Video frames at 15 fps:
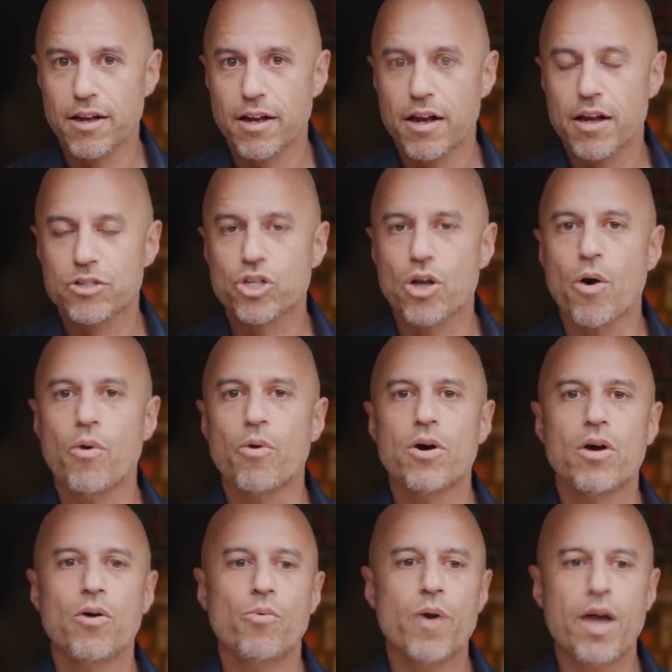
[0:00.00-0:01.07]
So
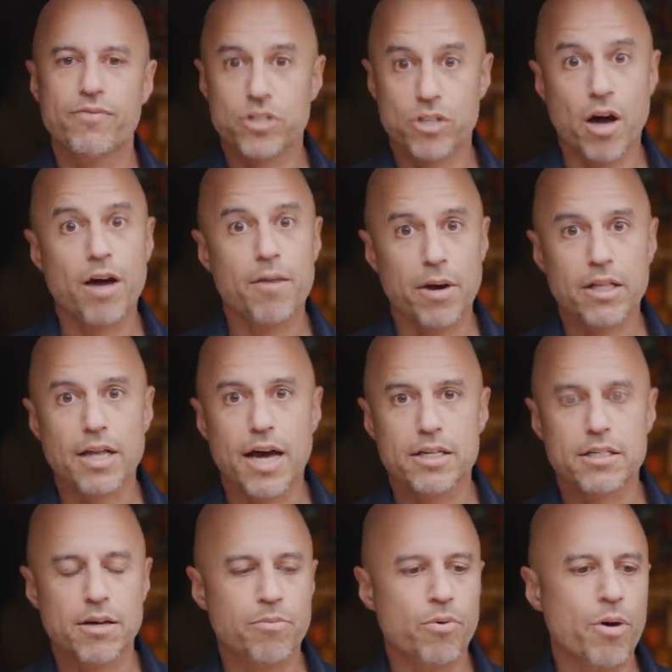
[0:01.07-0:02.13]
we have to talk about that at
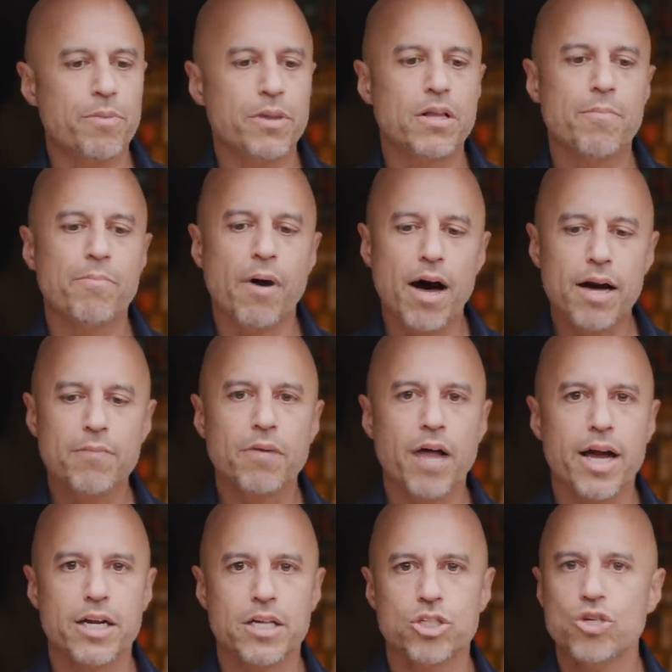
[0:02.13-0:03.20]
some point. But the bottom
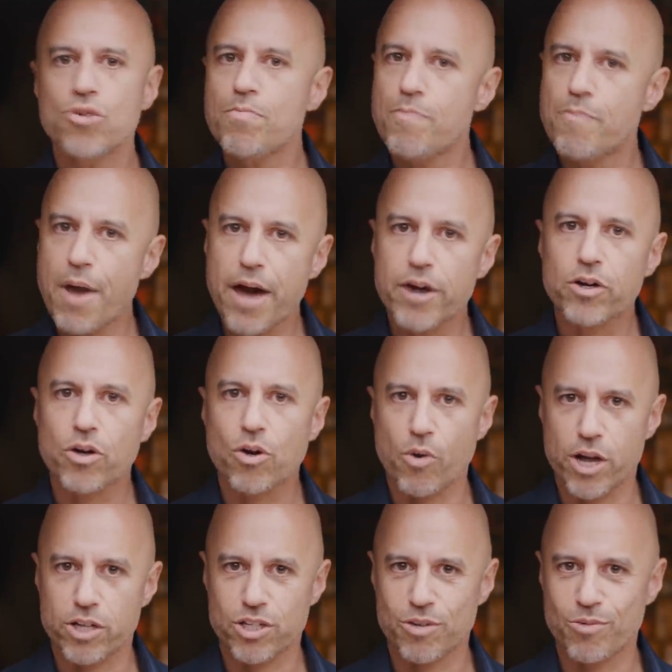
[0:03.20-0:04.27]
line is you better
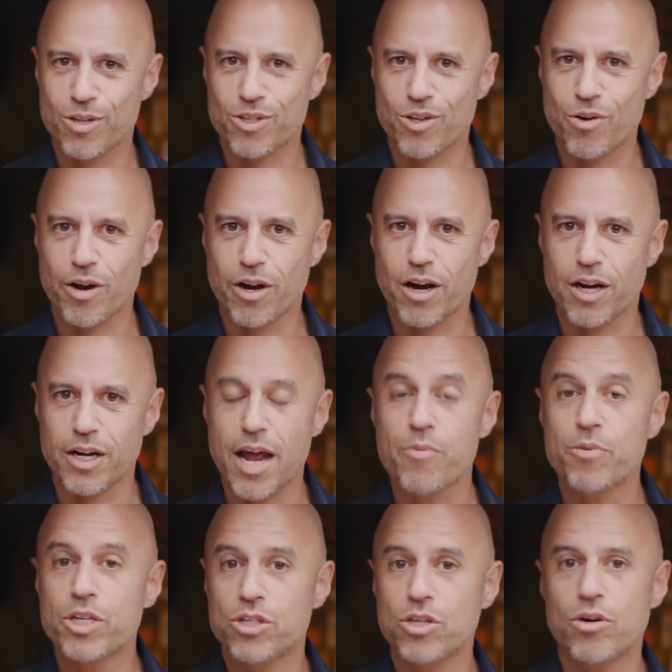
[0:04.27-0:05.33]
question what's going on. And
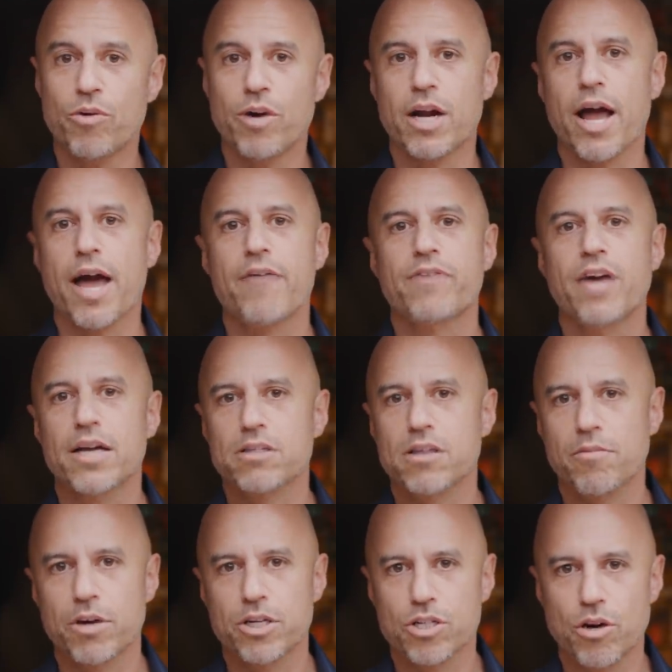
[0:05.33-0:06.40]
we do. And I have guests
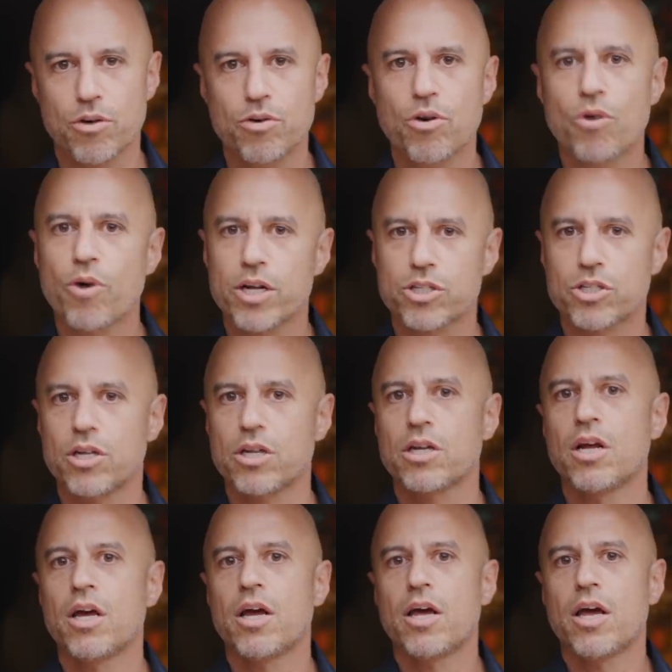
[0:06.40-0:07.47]
on my show who question
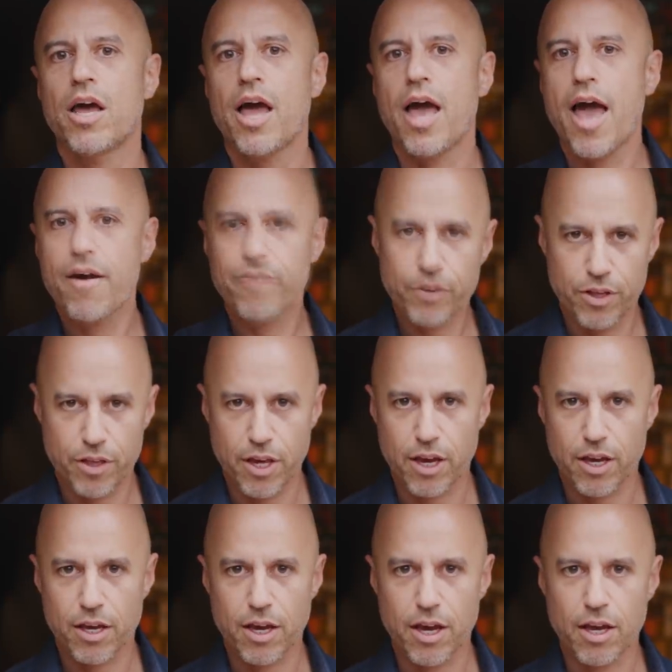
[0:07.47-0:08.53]
everything
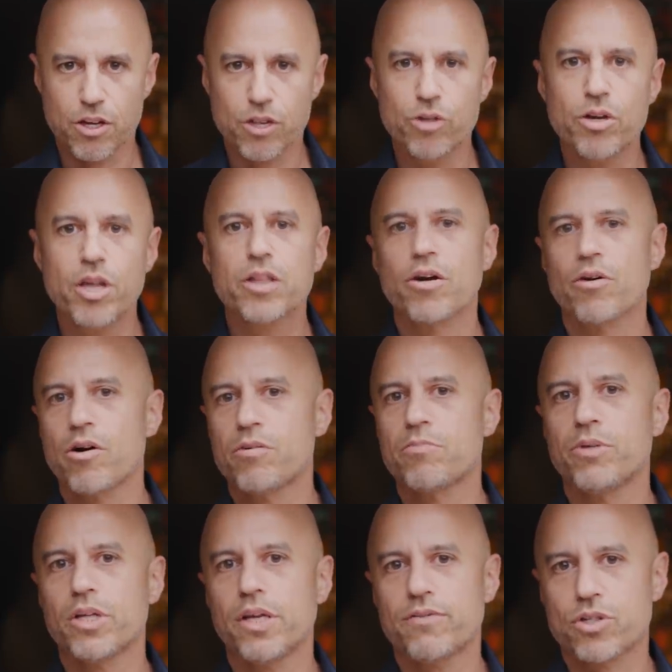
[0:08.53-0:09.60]
including their own
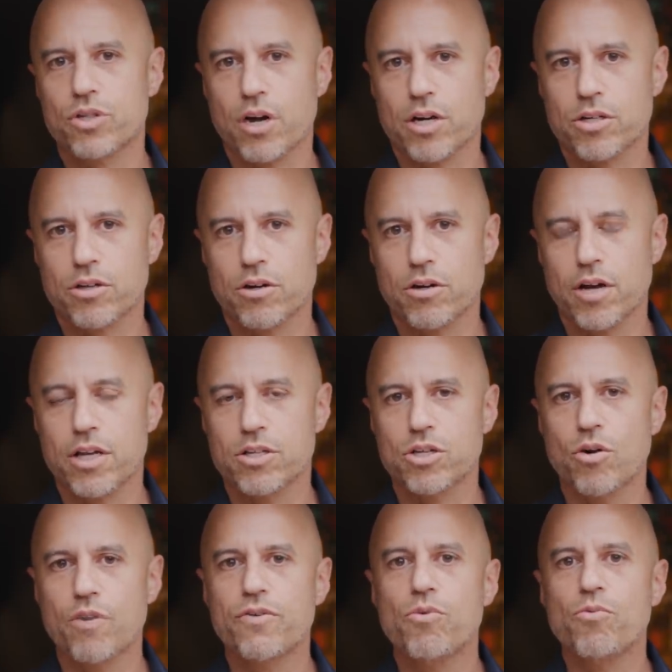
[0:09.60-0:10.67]
belief structure. And
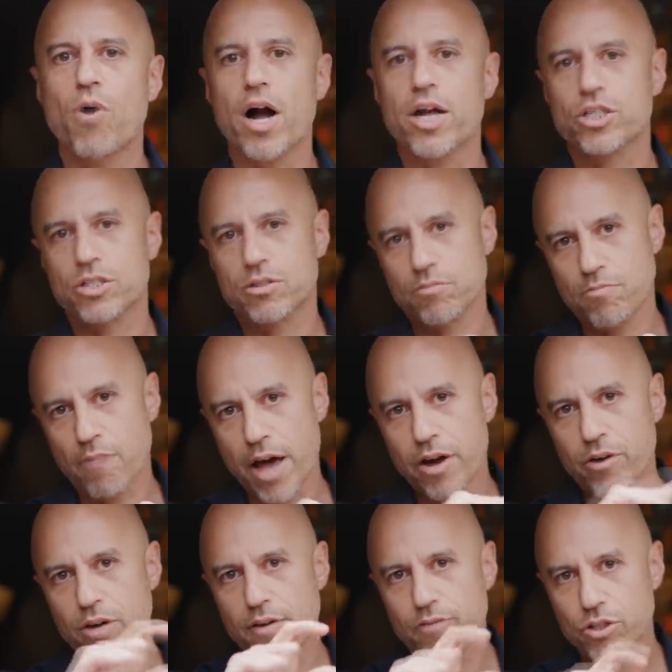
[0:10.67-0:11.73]
so if you watch my
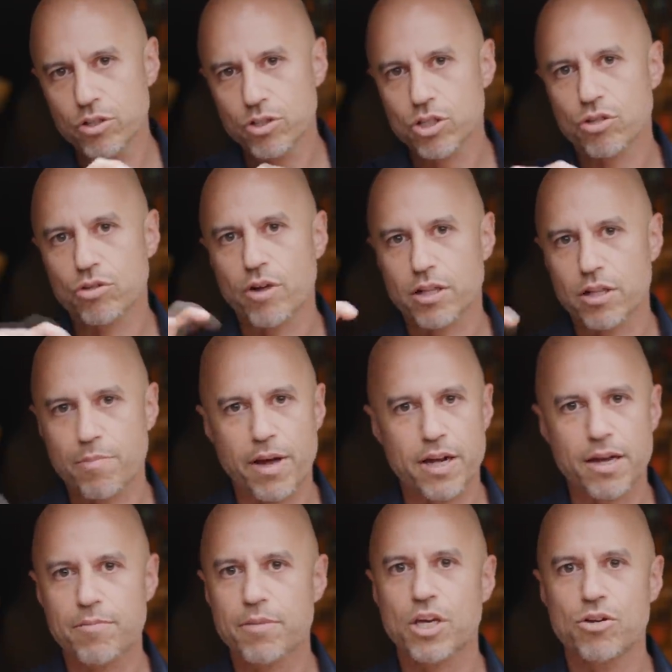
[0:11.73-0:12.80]
own evolution throughout the
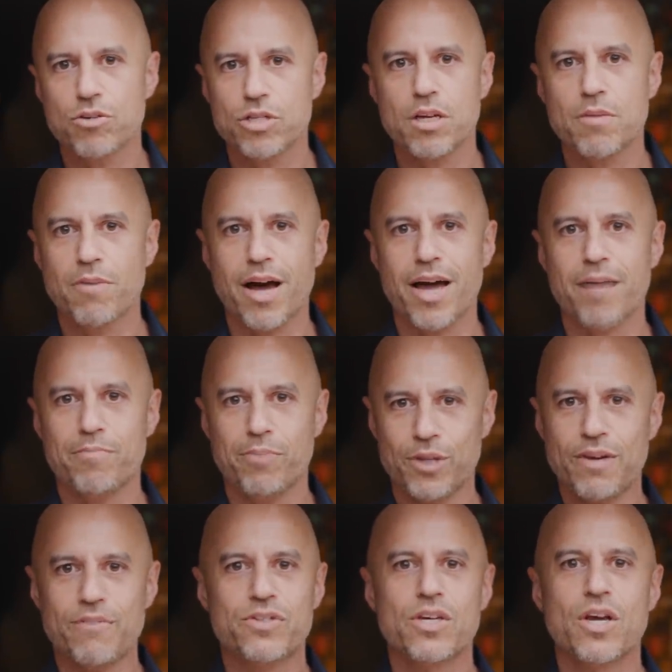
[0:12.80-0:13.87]
pandemic, you see my beliefs